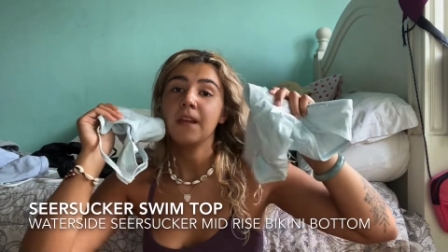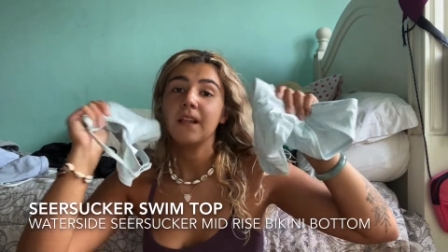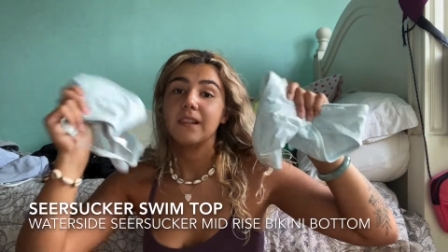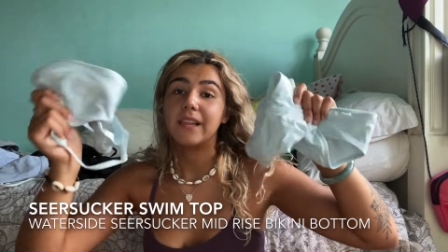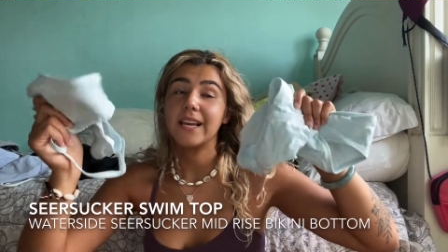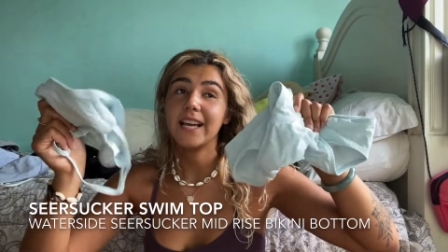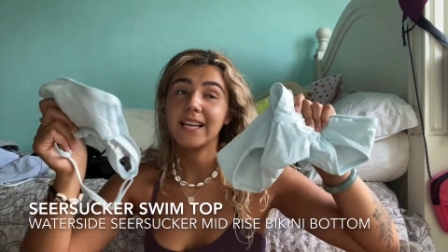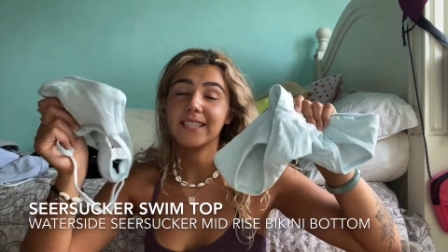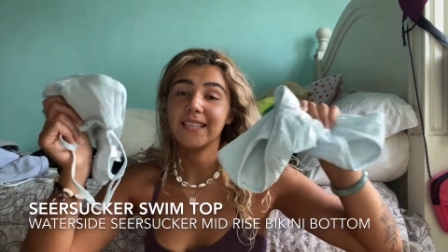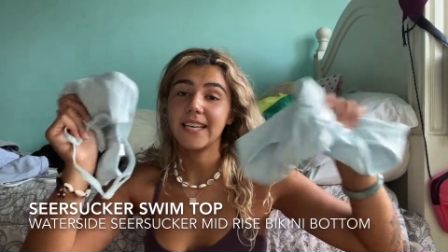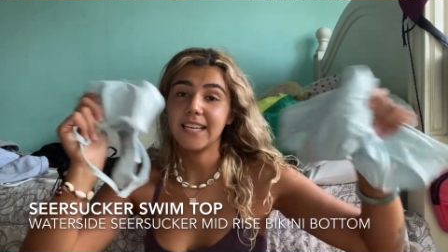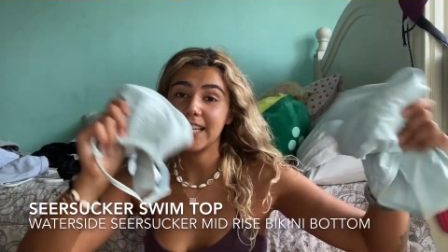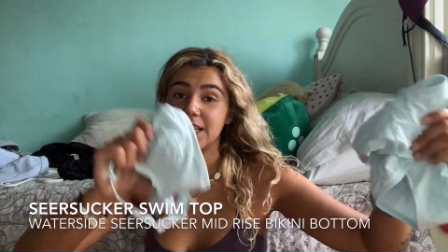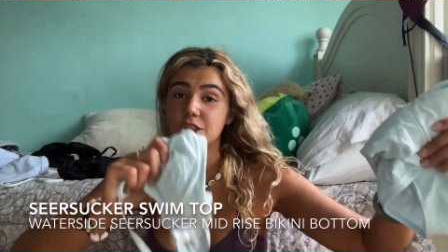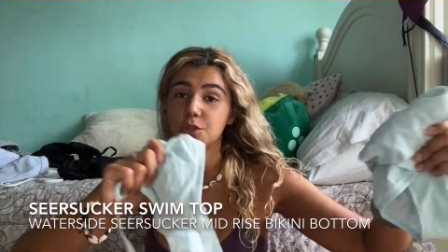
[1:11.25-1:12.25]
Like I said,
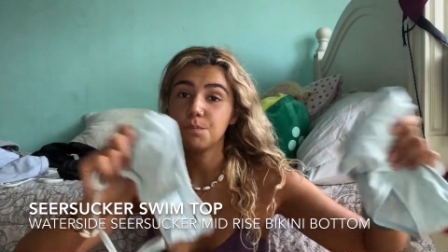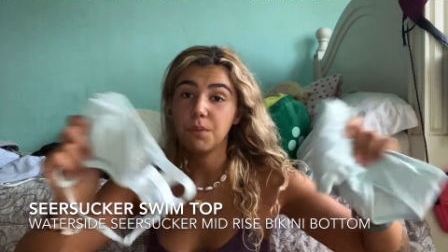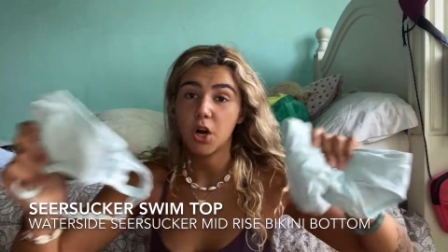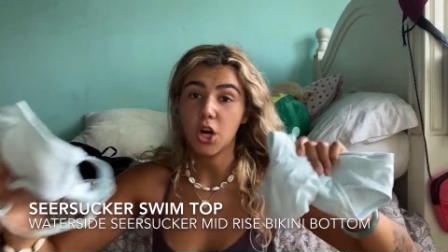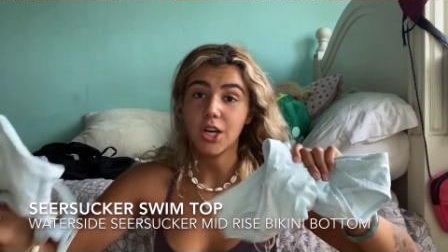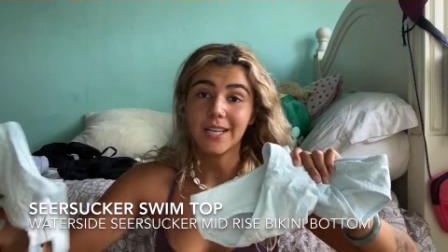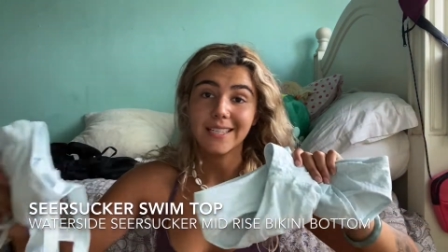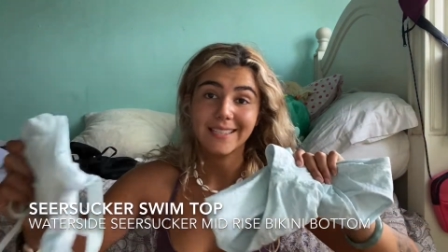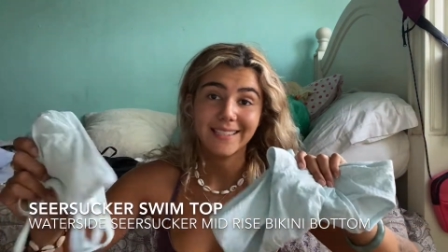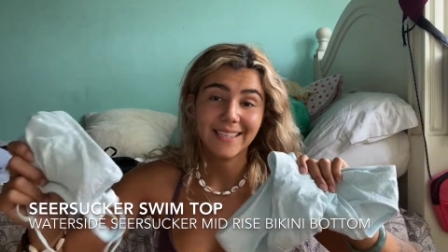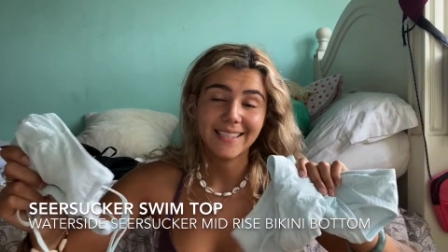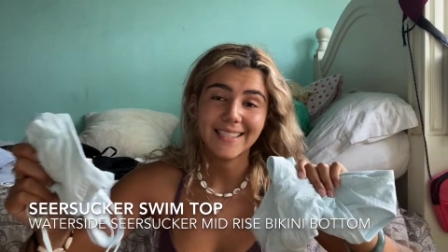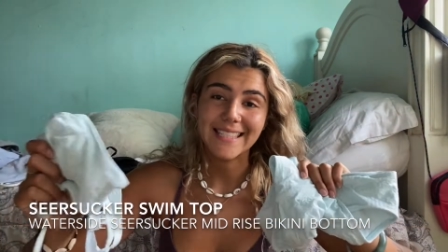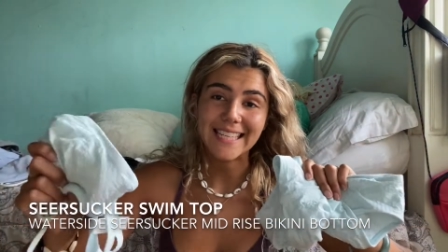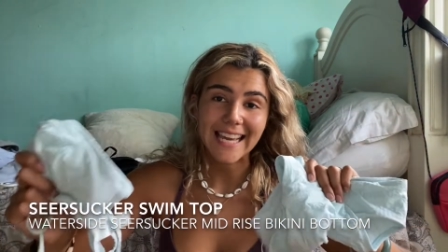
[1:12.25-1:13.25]
each part is
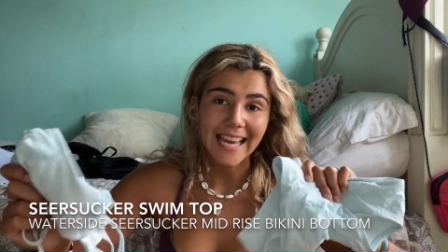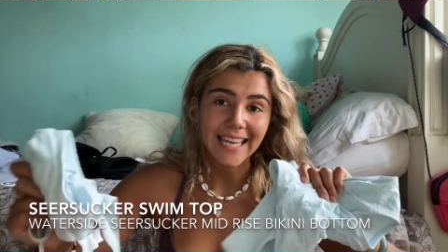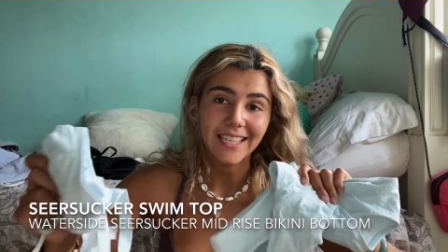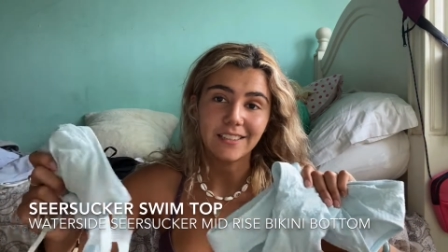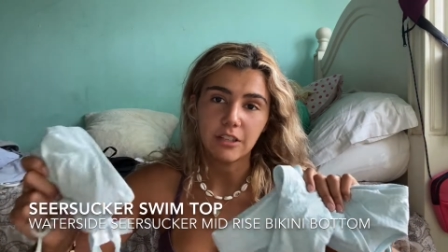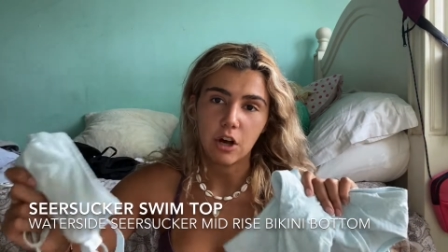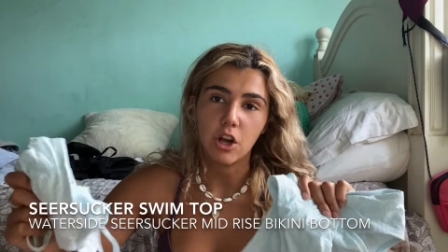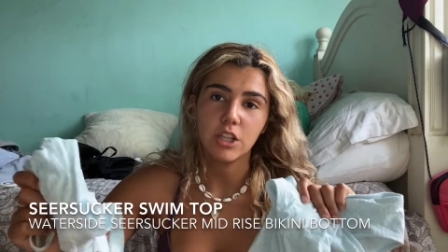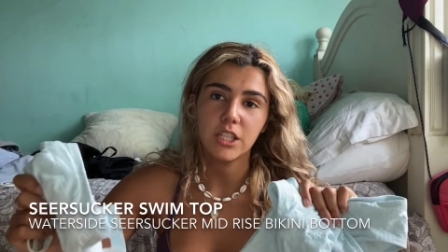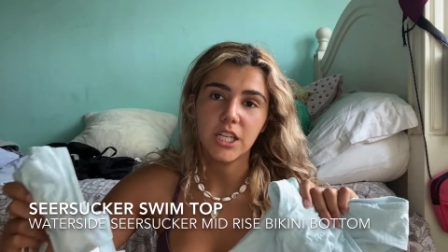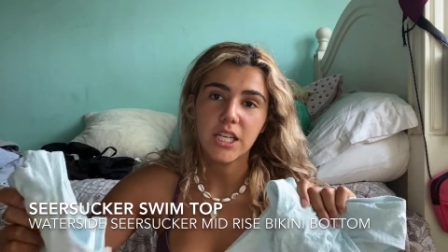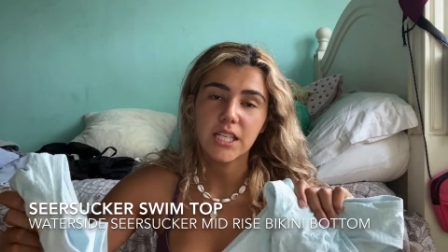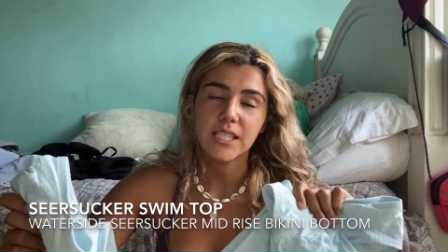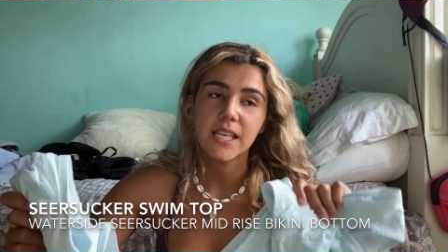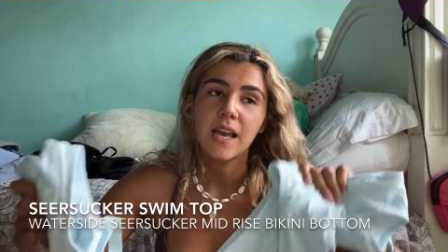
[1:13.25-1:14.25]

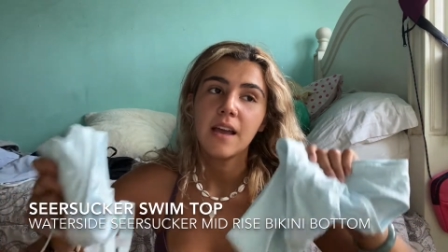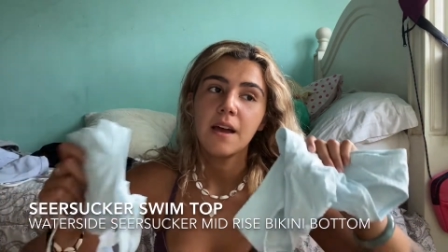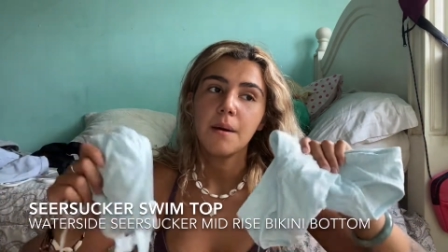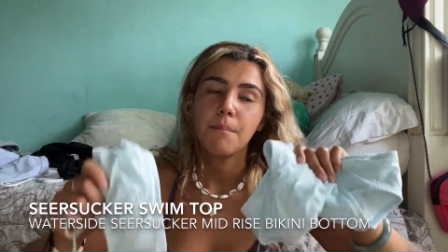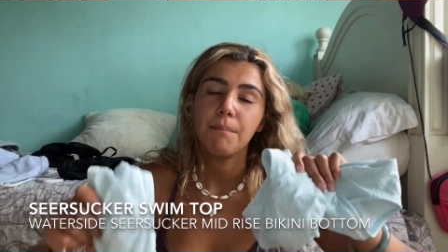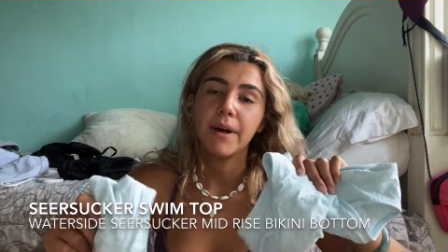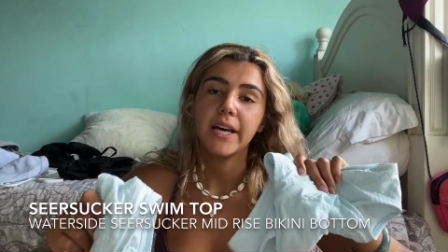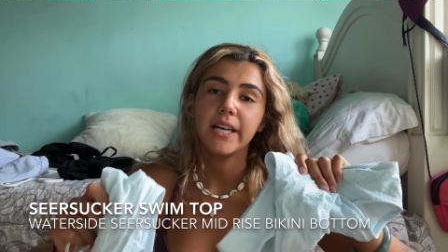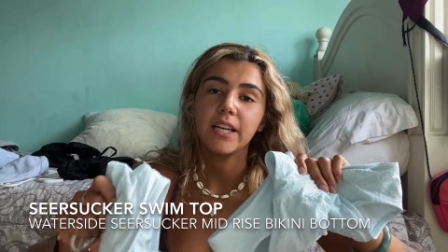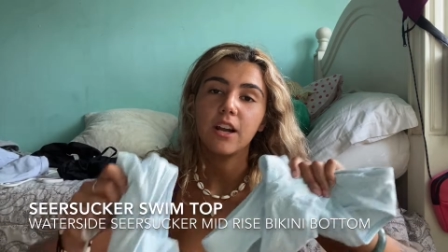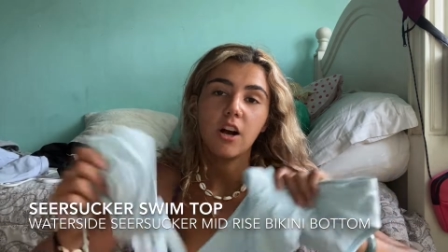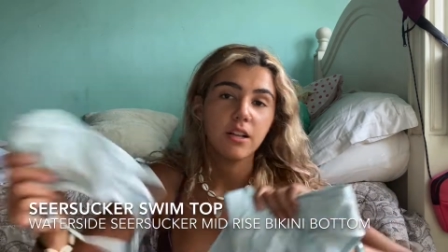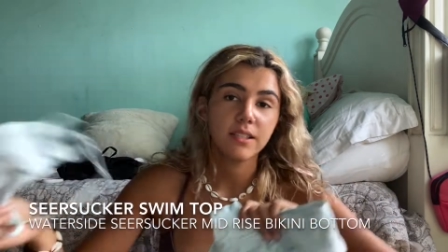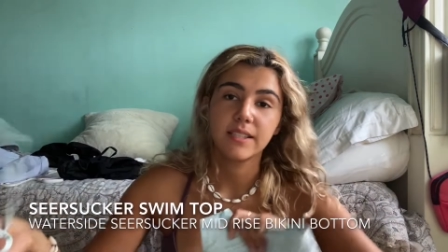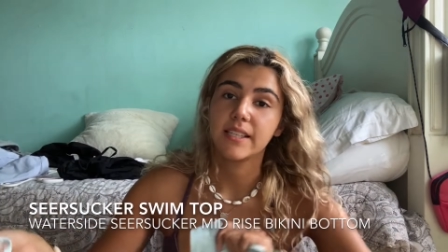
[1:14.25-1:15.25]
$68, but
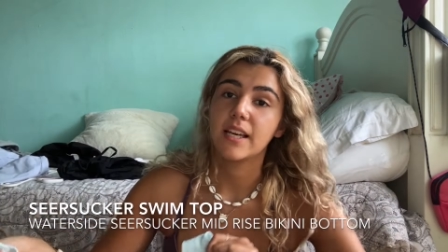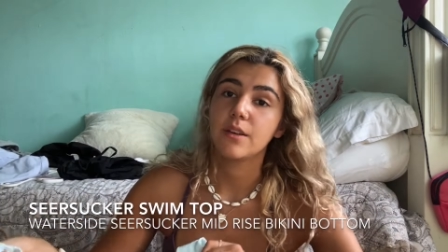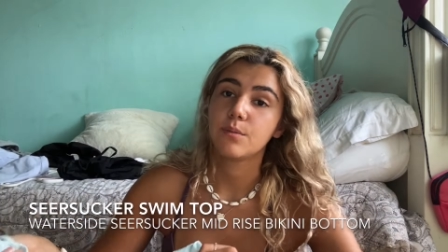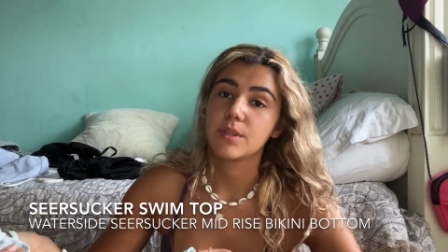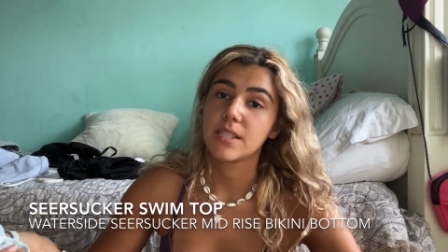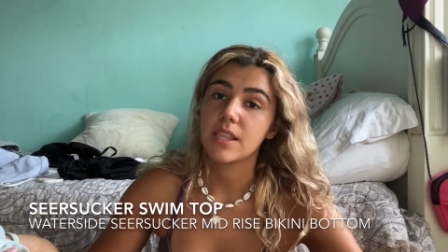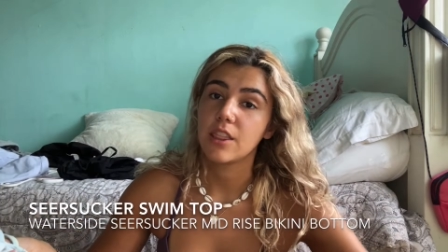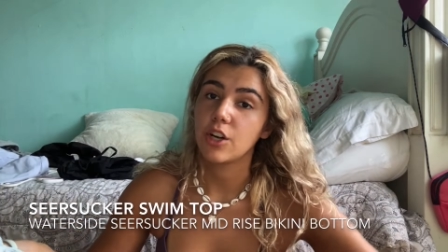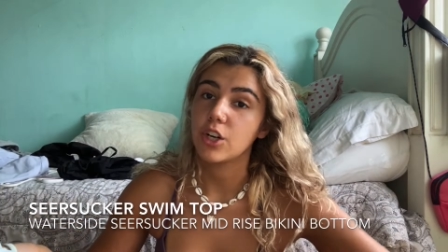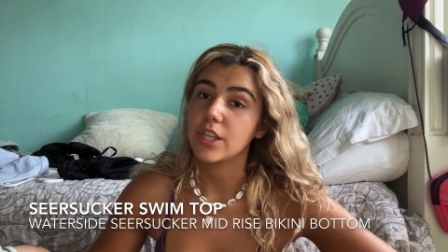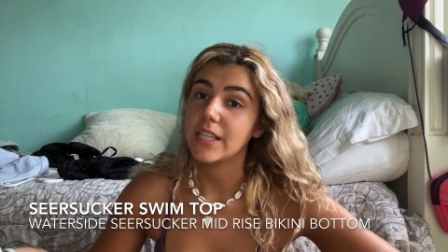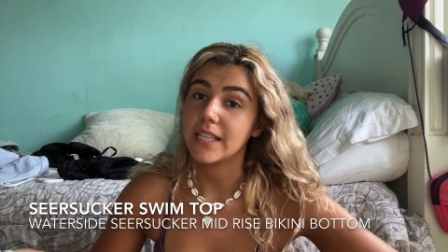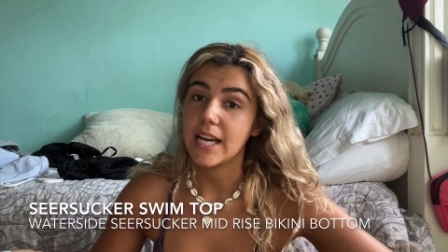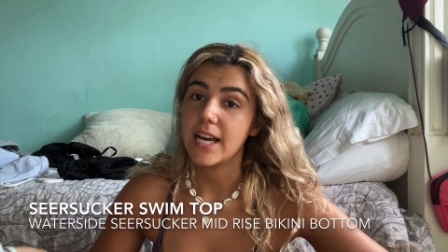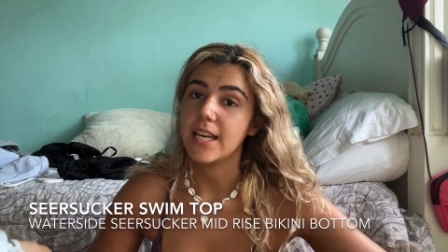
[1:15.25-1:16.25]
on sale it was
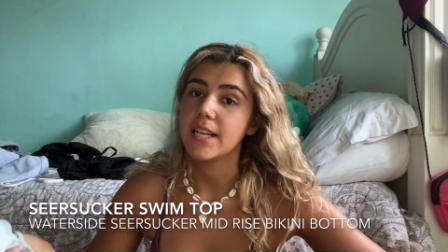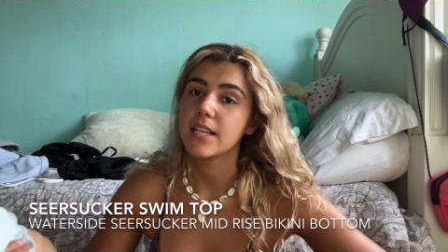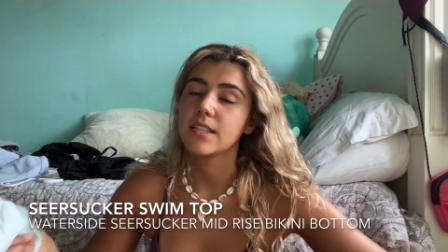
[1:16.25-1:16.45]
$39.